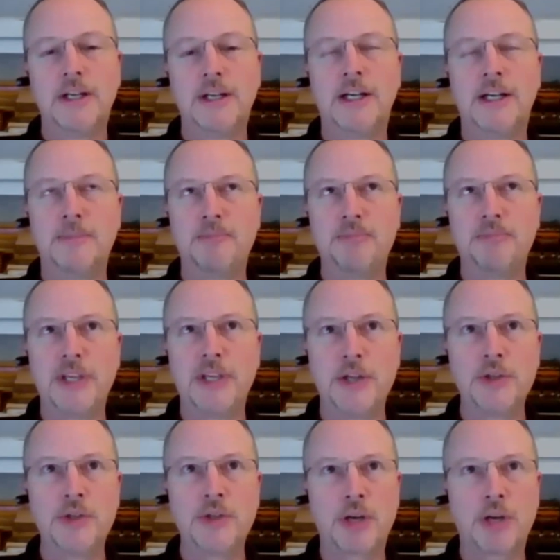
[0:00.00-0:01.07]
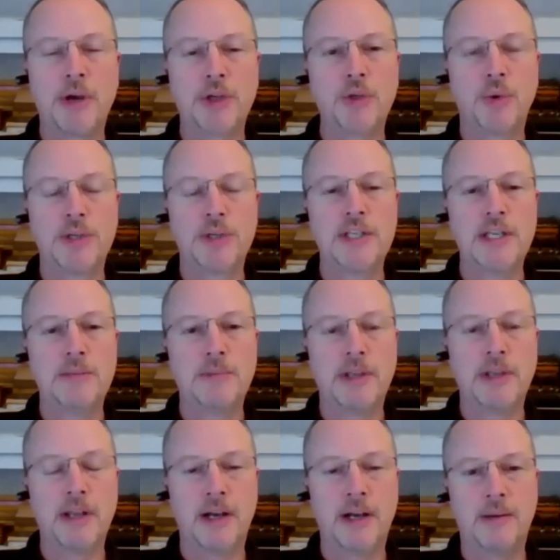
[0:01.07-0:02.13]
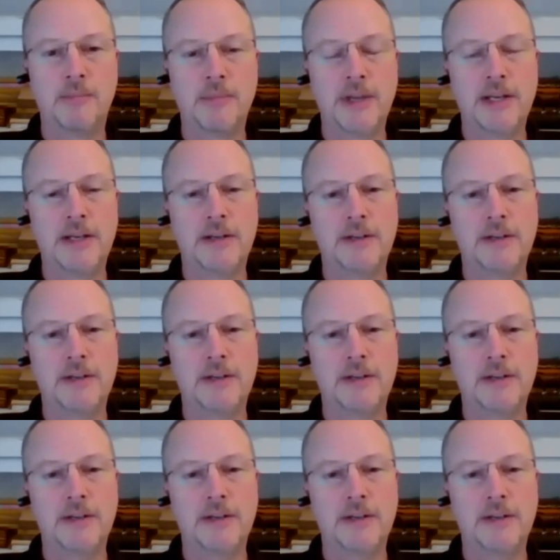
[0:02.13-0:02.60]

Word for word: Um, can you talk about your team um,